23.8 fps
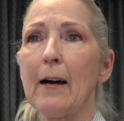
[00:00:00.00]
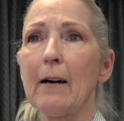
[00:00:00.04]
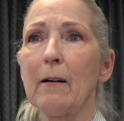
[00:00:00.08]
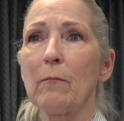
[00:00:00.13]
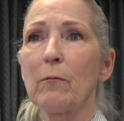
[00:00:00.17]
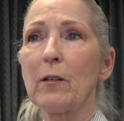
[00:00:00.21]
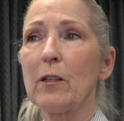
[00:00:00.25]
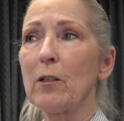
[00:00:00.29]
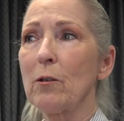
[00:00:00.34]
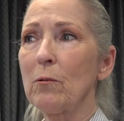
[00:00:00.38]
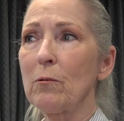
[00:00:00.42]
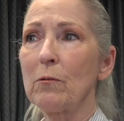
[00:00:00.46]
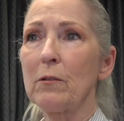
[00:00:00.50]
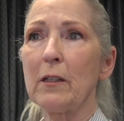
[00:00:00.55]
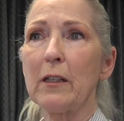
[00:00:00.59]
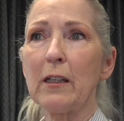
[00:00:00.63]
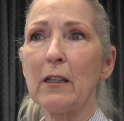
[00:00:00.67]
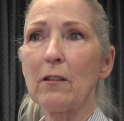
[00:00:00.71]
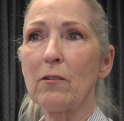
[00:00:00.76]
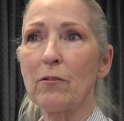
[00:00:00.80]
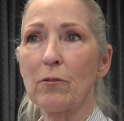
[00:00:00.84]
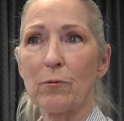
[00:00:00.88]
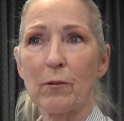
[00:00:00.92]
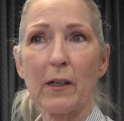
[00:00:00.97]
We don't
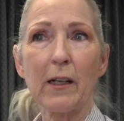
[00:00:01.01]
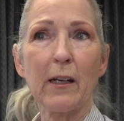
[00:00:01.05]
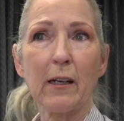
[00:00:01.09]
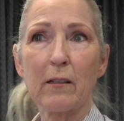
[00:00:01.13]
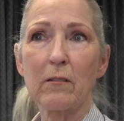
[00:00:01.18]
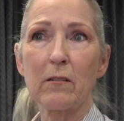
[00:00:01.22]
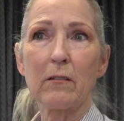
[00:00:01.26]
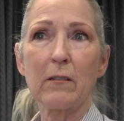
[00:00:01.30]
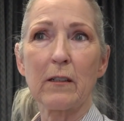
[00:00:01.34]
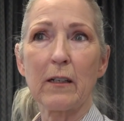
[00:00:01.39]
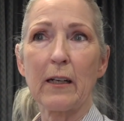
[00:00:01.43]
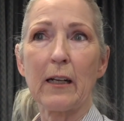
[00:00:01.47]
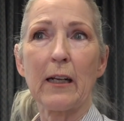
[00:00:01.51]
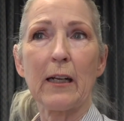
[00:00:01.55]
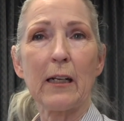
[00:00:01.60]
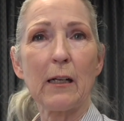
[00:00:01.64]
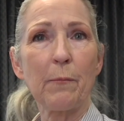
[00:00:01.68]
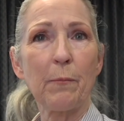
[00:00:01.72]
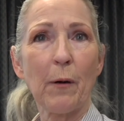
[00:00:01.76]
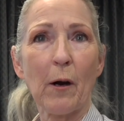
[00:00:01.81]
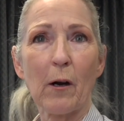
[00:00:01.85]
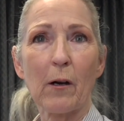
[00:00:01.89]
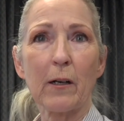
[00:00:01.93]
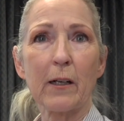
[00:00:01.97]
need
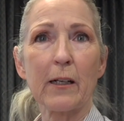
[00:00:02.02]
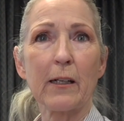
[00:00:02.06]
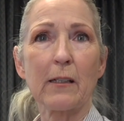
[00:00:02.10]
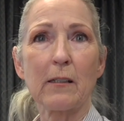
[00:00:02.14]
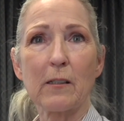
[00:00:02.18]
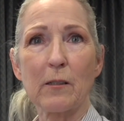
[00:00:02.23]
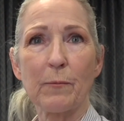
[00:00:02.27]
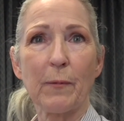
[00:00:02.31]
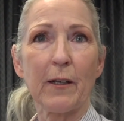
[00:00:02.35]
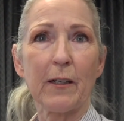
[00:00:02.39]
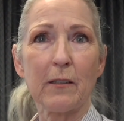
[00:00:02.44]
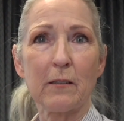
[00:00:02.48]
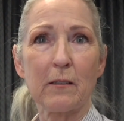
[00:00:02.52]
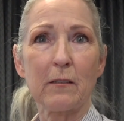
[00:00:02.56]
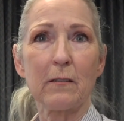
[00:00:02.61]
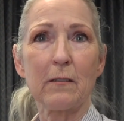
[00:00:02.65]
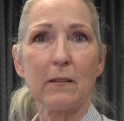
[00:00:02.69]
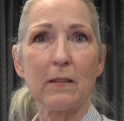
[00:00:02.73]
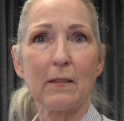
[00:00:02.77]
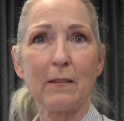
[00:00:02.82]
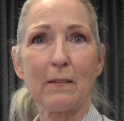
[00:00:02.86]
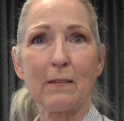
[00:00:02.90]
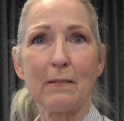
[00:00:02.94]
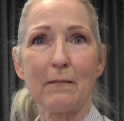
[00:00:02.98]
380 parking
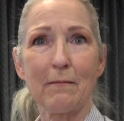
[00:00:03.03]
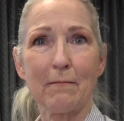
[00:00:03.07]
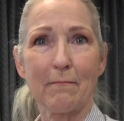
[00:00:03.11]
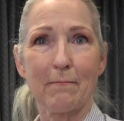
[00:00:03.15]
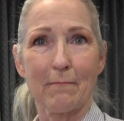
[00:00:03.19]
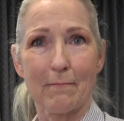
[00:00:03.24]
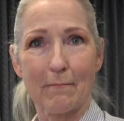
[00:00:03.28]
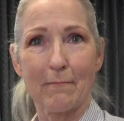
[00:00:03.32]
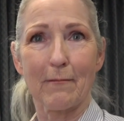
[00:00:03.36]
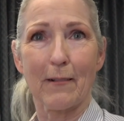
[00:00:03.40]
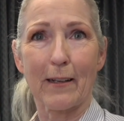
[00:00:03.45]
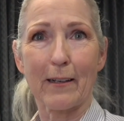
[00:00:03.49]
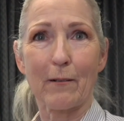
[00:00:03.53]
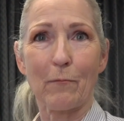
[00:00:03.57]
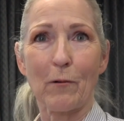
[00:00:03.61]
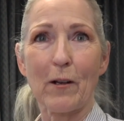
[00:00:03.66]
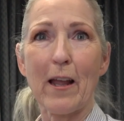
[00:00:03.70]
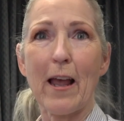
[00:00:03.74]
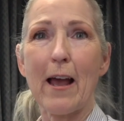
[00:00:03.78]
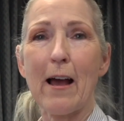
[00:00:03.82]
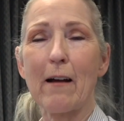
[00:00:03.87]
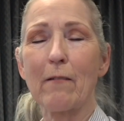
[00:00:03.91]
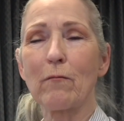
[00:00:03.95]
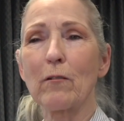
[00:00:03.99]
spaces in like we
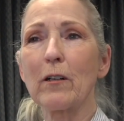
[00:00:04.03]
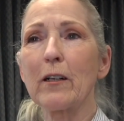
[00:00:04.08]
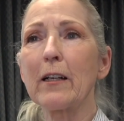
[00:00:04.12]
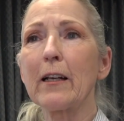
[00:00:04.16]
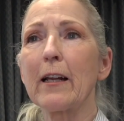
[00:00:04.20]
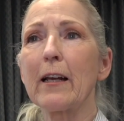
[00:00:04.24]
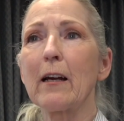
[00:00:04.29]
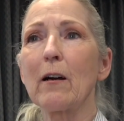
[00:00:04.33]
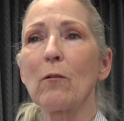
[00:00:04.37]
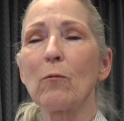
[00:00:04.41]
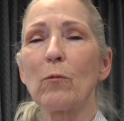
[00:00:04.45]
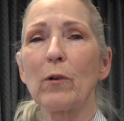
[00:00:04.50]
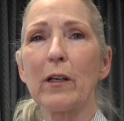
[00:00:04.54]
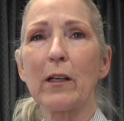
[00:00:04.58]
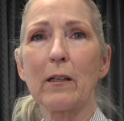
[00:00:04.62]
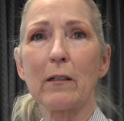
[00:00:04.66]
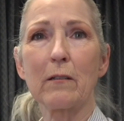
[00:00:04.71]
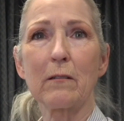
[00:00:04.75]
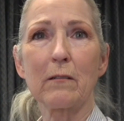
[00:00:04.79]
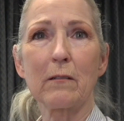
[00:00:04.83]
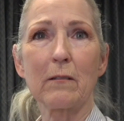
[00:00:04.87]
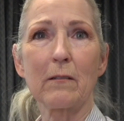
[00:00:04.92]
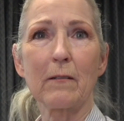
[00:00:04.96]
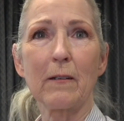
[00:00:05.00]
have right now. We
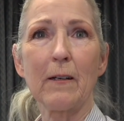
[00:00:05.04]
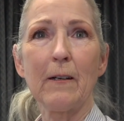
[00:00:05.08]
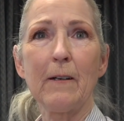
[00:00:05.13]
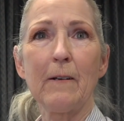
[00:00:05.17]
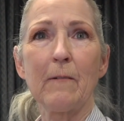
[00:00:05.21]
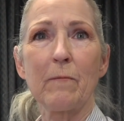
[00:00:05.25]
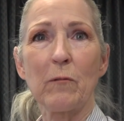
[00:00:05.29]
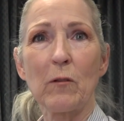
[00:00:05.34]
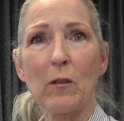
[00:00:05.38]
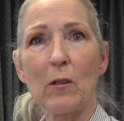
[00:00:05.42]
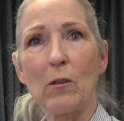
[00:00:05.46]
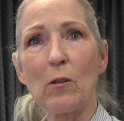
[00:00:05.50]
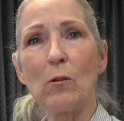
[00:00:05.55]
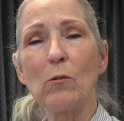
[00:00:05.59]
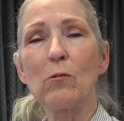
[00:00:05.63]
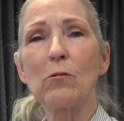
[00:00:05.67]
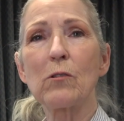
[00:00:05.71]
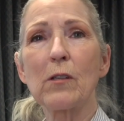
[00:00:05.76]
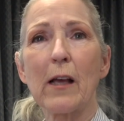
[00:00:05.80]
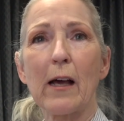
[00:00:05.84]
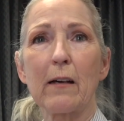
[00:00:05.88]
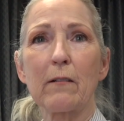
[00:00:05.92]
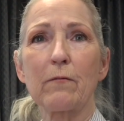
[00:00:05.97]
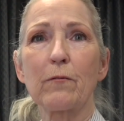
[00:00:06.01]
can
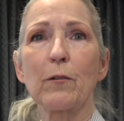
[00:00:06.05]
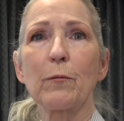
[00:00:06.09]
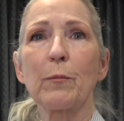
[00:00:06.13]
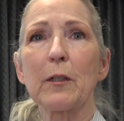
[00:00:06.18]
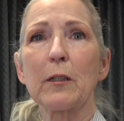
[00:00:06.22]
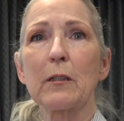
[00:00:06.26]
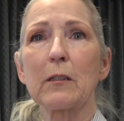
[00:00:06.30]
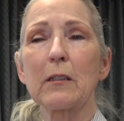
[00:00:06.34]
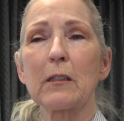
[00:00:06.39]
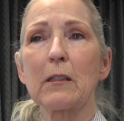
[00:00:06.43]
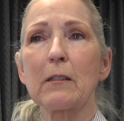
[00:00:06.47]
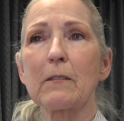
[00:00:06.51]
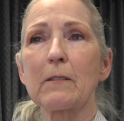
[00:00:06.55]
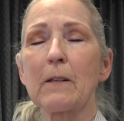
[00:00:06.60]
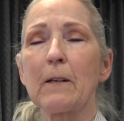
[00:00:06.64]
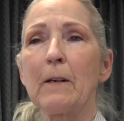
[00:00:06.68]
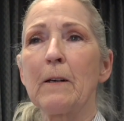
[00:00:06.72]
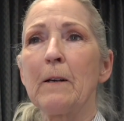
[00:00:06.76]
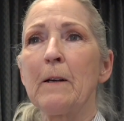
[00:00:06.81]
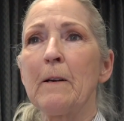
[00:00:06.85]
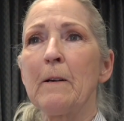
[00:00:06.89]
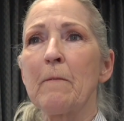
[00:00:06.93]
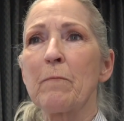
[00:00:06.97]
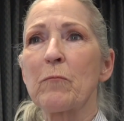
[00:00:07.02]
use that for buildings.
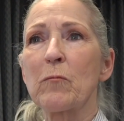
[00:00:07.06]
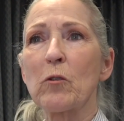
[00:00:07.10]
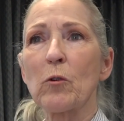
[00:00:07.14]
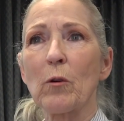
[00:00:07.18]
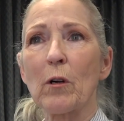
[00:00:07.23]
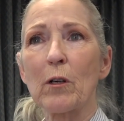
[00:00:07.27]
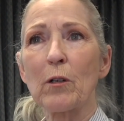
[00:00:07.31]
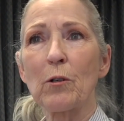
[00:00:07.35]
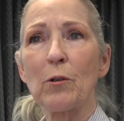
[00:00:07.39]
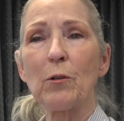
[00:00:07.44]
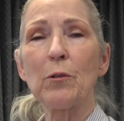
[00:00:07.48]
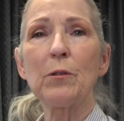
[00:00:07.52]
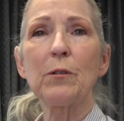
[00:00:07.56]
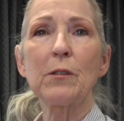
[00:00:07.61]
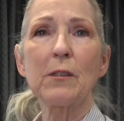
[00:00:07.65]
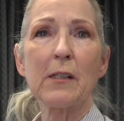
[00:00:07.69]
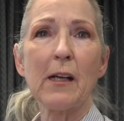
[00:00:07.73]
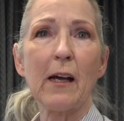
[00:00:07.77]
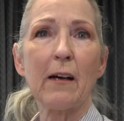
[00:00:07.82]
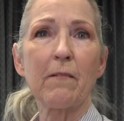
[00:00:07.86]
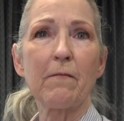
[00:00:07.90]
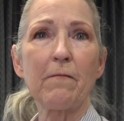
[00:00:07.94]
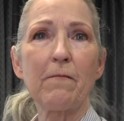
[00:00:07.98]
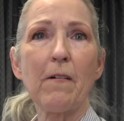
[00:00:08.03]
So our goal is
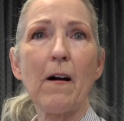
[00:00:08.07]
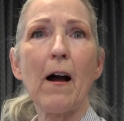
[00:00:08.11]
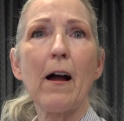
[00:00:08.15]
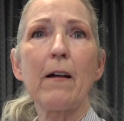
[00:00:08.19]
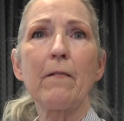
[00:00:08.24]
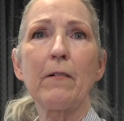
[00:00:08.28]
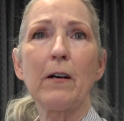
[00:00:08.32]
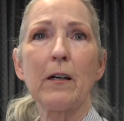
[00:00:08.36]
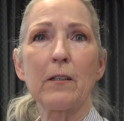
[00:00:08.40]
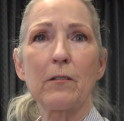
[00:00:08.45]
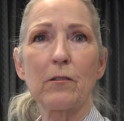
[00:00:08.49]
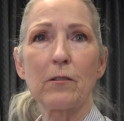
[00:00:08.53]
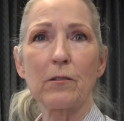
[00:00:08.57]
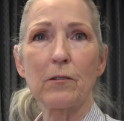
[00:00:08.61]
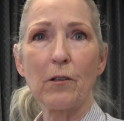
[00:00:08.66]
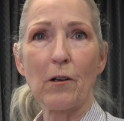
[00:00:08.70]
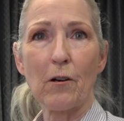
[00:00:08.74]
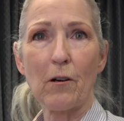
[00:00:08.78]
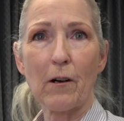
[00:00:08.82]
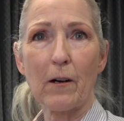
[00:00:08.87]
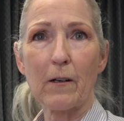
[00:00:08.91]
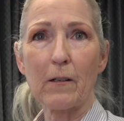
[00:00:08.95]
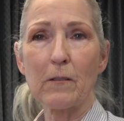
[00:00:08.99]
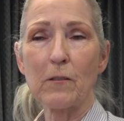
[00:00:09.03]
to have 500
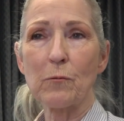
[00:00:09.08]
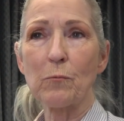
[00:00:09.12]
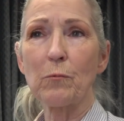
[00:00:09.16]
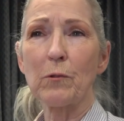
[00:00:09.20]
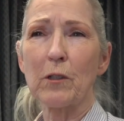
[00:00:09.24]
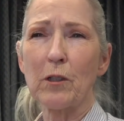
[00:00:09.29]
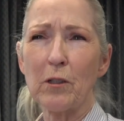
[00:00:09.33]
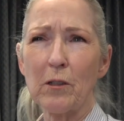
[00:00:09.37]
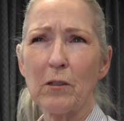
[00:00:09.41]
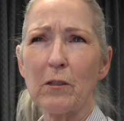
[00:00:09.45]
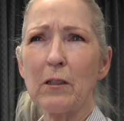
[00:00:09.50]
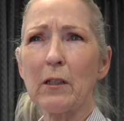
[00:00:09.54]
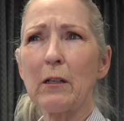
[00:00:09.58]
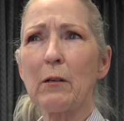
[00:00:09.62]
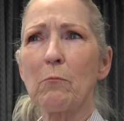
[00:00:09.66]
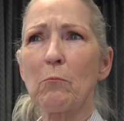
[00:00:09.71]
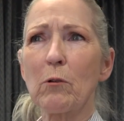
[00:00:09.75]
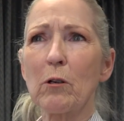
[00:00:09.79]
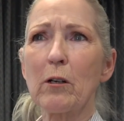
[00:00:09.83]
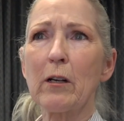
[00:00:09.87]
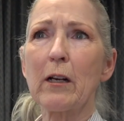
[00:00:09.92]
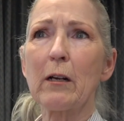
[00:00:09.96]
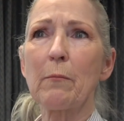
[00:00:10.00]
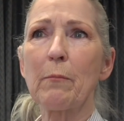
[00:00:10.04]
cars. Currently
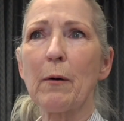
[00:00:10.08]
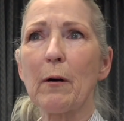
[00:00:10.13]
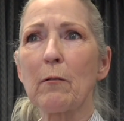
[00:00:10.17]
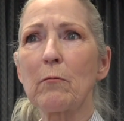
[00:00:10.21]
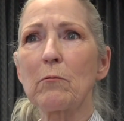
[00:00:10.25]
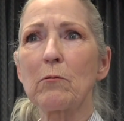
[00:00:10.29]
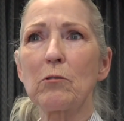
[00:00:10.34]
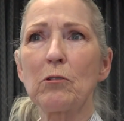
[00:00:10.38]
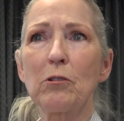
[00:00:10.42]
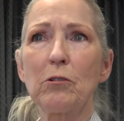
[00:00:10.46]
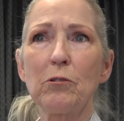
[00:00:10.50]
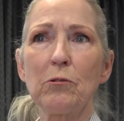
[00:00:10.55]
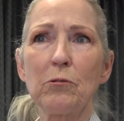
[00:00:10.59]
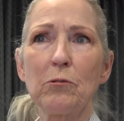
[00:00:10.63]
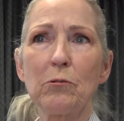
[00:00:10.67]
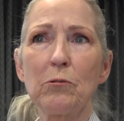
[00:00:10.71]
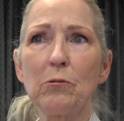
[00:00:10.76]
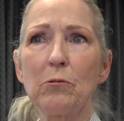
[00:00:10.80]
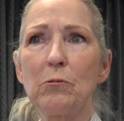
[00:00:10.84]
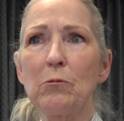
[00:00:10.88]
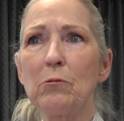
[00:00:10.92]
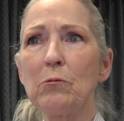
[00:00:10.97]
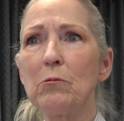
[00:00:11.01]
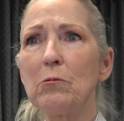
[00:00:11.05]
we're at about
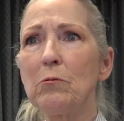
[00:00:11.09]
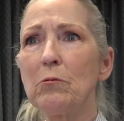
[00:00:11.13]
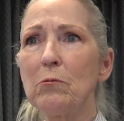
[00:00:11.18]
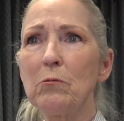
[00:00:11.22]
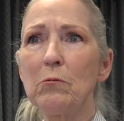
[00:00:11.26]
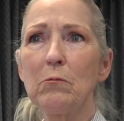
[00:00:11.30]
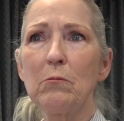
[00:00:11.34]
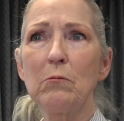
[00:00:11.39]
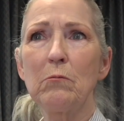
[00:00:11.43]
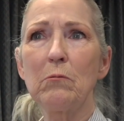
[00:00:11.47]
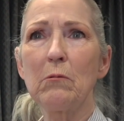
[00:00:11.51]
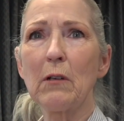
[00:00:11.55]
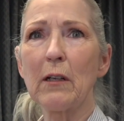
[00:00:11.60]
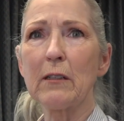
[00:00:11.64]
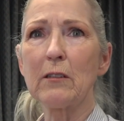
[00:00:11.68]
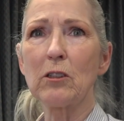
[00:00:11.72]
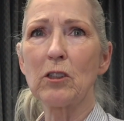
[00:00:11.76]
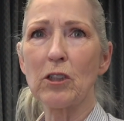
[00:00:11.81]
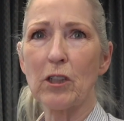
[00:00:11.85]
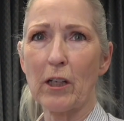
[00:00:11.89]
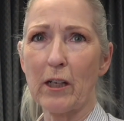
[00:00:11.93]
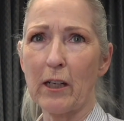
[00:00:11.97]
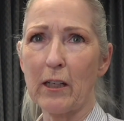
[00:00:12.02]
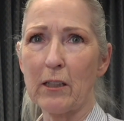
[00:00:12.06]
200
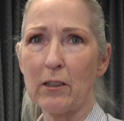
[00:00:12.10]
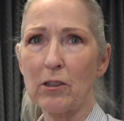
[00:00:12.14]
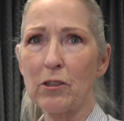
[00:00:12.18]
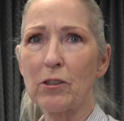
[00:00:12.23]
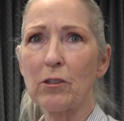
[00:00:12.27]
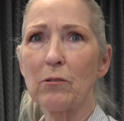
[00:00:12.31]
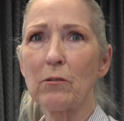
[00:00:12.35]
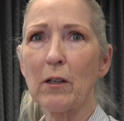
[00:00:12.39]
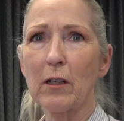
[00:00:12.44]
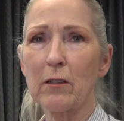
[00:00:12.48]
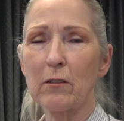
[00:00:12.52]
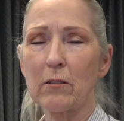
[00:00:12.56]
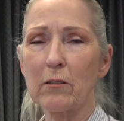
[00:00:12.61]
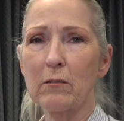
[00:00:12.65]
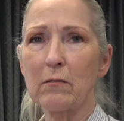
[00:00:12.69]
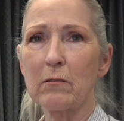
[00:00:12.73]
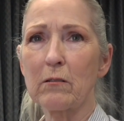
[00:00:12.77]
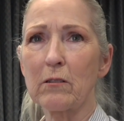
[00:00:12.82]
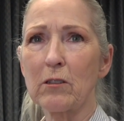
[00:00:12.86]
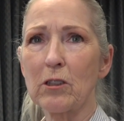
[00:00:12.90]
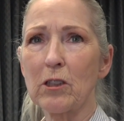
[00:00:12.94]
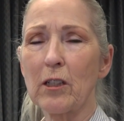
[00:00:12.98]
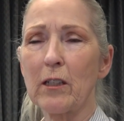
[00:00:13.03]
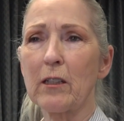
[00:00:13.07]
and
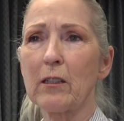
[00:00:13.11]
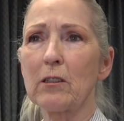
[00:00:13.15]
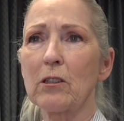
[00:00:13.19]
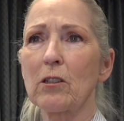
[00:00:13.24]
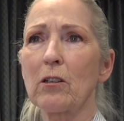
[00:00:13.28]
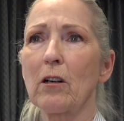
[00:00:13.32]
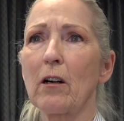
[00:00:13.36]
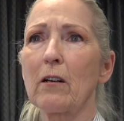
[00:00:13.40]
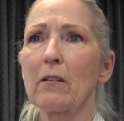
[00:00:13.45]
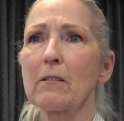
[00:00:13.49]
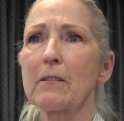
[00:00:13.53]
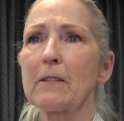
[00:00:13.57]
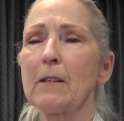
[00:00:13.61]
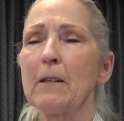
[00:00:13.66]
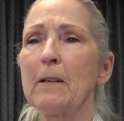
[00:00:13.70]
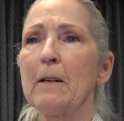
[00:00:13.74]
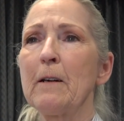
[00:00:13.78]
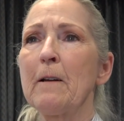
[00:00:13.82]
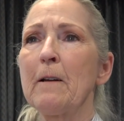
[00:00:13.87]
change cars.